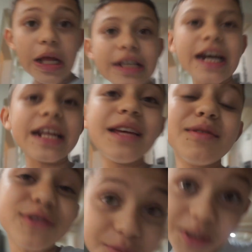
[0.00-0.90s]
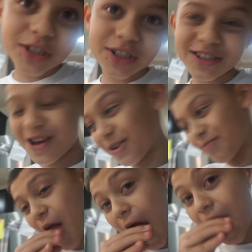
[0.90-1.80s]
got an email from Disney Channel.
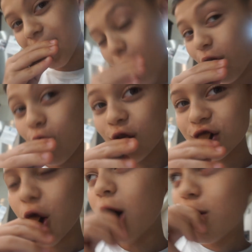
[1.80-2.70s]
Uh-huh, of course.